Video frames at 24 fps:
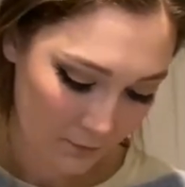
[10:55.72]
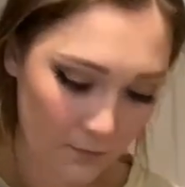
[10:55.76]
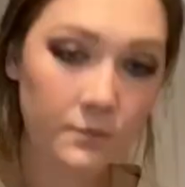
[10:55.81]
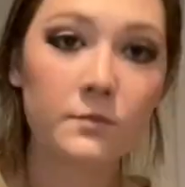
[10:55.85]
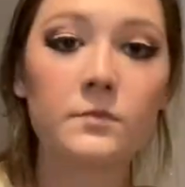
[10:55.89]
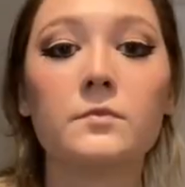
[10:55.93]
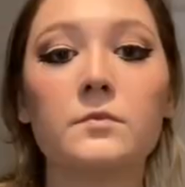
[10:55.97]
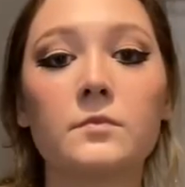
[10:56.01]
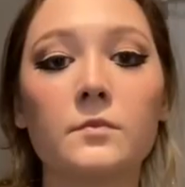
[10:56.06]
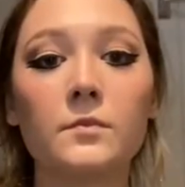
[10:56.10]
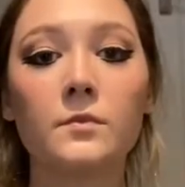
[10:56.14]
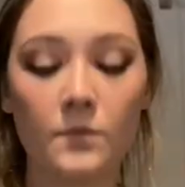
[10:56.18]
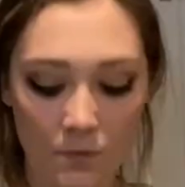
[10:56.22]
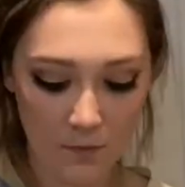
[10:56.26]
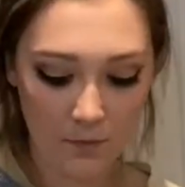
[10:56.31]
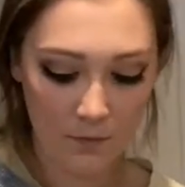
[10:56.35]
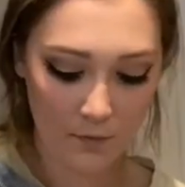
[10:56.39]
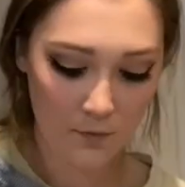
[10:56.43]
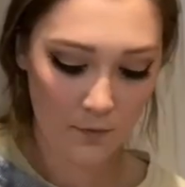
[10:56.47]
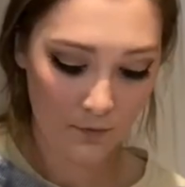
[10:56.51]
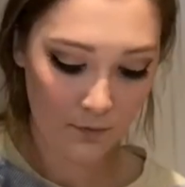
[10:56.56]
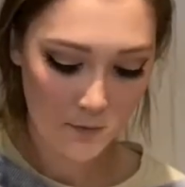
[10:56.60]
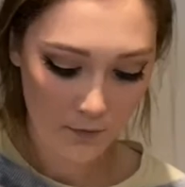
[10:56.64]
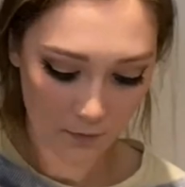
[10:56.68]
This next
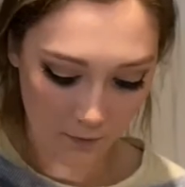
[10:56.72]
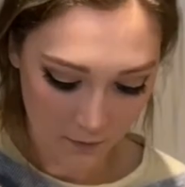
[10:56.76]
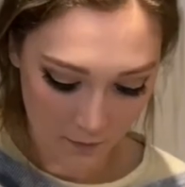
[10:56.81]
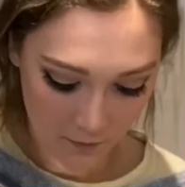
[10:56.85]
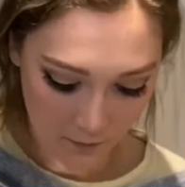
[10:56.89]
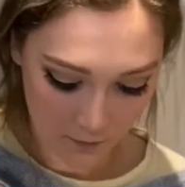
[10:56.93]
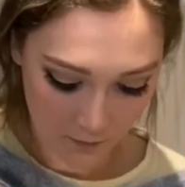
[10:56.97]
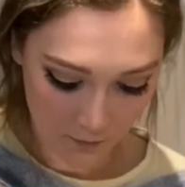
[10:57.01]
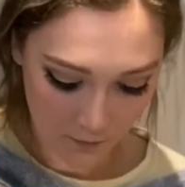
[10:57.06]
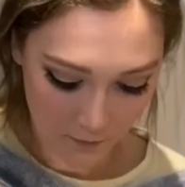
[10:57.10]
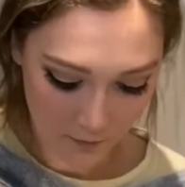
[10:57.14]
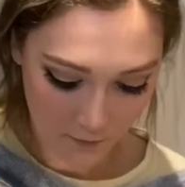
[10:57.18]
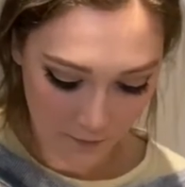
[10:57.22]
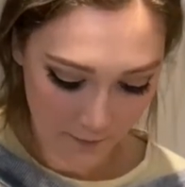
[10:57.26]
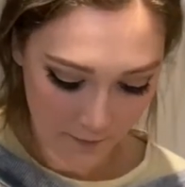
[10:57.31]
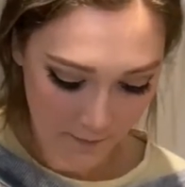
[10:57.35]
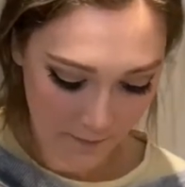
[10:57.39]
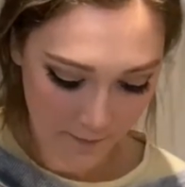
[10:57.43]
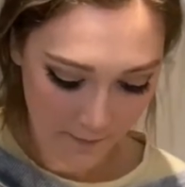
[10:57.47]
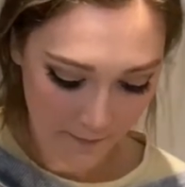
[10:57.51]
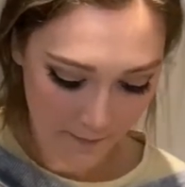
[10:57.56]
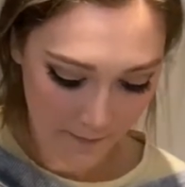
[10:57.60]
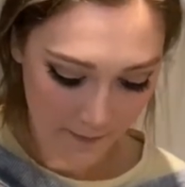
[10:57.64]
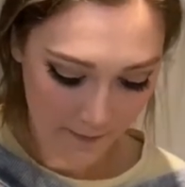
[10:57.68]
step is absolutely
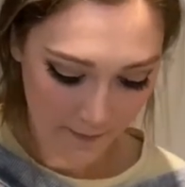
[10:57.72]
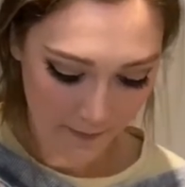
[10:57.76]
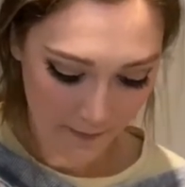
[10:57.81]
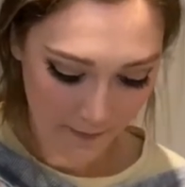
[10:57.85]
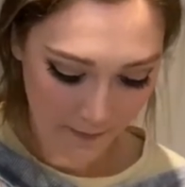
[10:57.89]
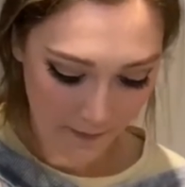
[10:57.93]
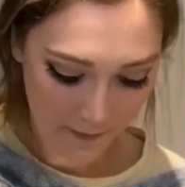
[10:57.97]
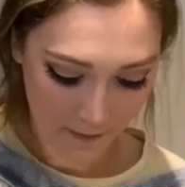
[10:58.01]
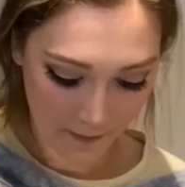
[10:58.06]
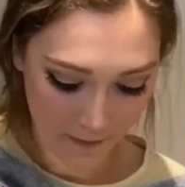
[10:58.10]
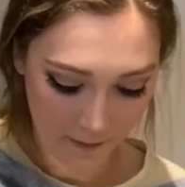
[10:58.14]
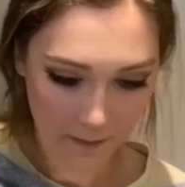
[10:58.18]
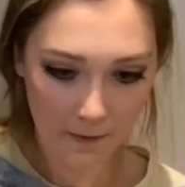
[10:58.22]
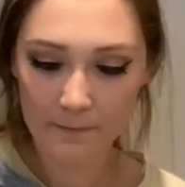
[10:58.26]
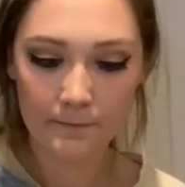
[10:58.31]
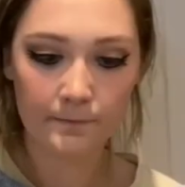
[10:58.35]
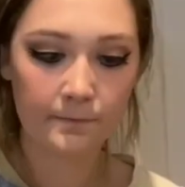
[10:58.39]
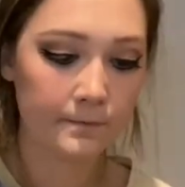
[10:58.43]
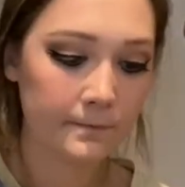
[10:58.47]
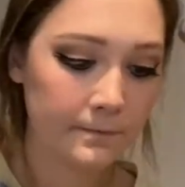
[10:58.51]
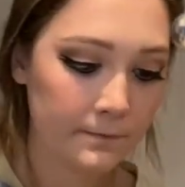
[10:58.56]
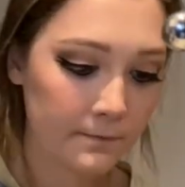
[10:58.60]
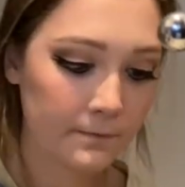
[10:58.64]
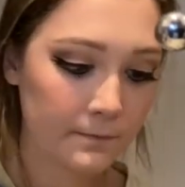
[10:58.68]
not necessary.
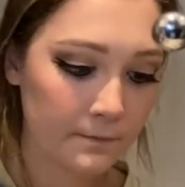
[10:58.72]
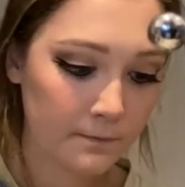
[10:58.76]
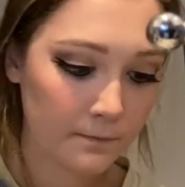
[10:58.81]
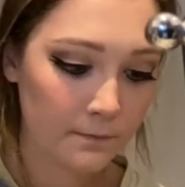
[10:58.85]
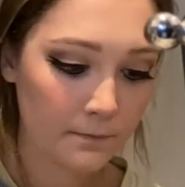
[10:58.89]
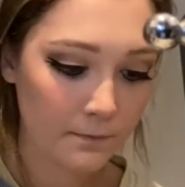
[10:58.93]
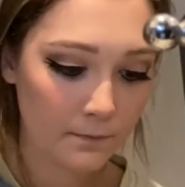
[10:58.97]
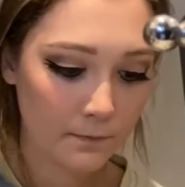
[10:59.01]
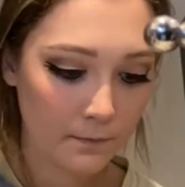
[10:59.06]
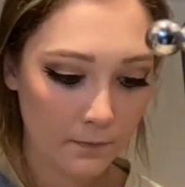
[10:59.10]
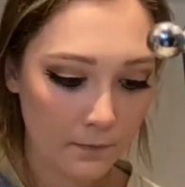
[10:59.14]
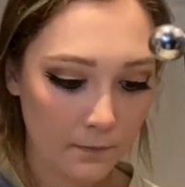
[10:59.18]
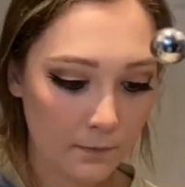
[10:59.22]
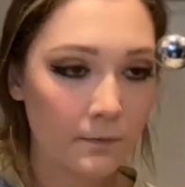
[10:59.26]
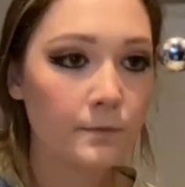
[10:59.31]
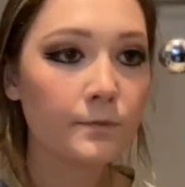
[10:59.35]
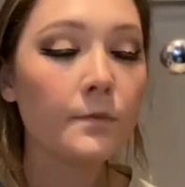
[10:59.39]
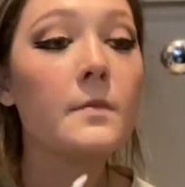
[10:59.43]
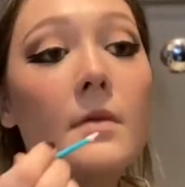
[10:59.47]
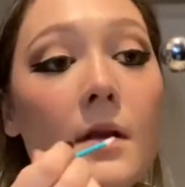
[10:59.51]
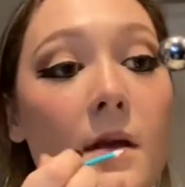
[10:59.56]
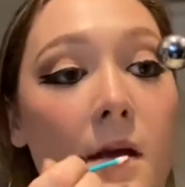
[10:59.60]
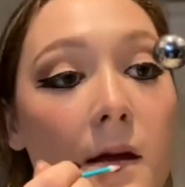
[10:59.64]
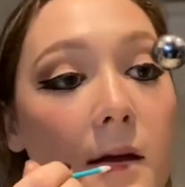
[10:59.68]
I
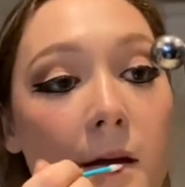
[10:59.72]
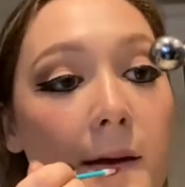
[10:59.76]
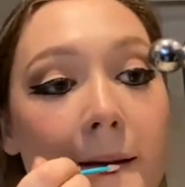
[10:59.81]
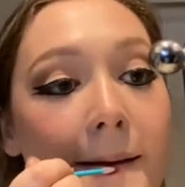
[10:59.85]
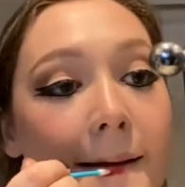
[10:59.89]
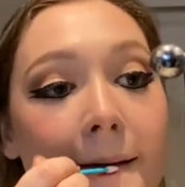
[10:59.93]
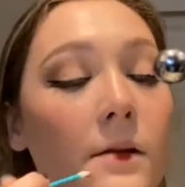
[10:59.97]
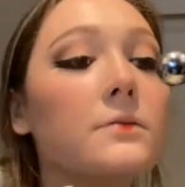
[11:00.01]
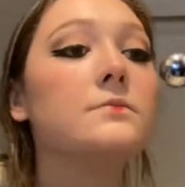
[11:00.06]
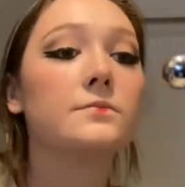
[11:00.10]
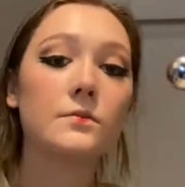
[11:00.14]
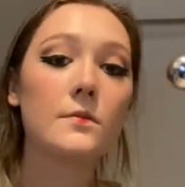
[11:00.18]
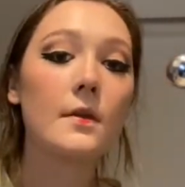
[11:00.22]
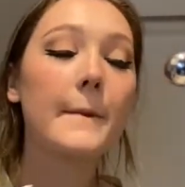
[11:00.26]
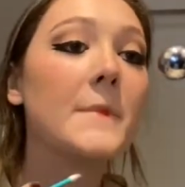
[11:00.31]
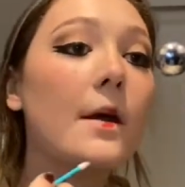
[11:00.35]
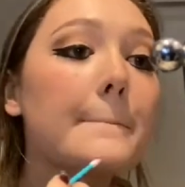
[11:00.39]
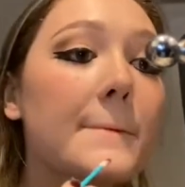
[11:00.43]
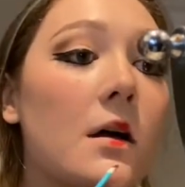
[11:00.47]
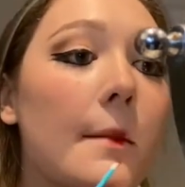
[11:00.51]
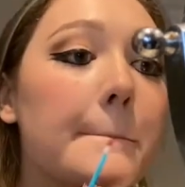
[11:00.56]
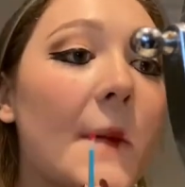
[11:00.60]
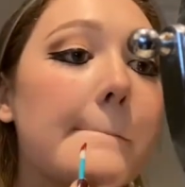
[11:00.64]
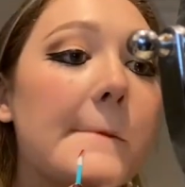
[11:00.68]
just did it for the
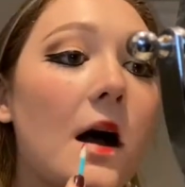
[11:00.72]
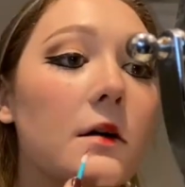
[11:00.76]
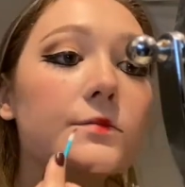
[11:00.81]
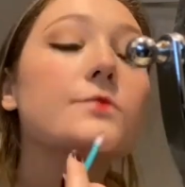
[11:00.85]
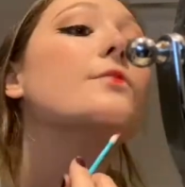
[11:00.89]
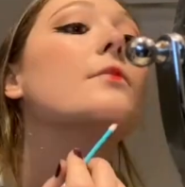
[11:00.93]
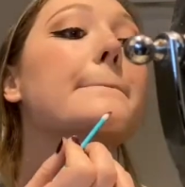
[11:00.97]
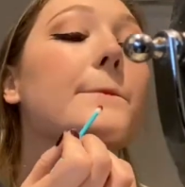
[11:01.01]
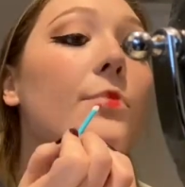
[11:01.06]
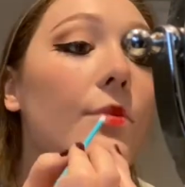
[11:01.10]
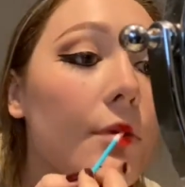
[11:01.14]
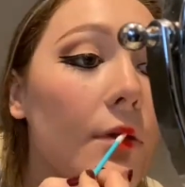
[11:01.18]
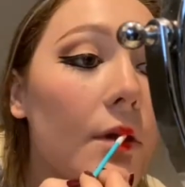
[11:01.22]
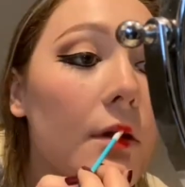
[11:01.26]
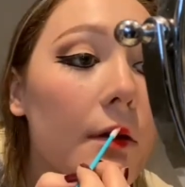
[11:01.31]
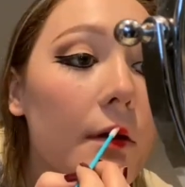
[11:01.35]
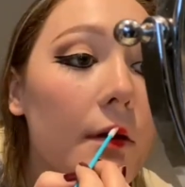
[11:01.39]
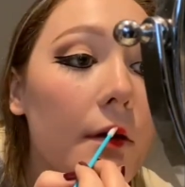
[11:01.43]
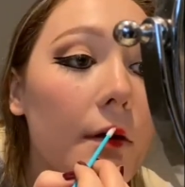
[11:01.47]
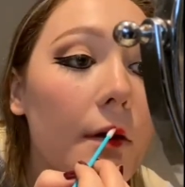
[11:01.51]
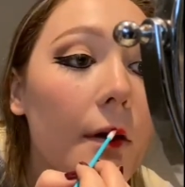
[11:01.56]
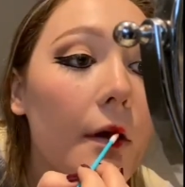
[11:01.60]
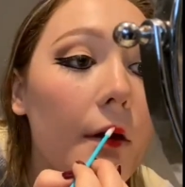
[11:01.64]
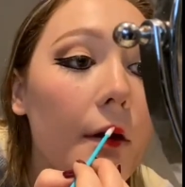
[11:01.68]
purpose of this
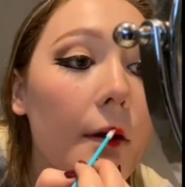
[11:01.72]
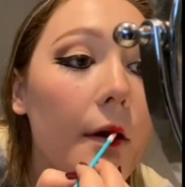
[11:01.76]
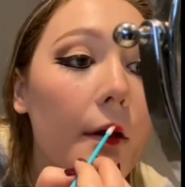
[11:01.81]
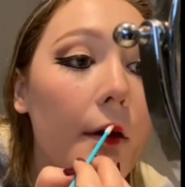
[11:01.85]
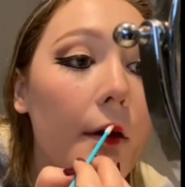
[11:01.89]
video to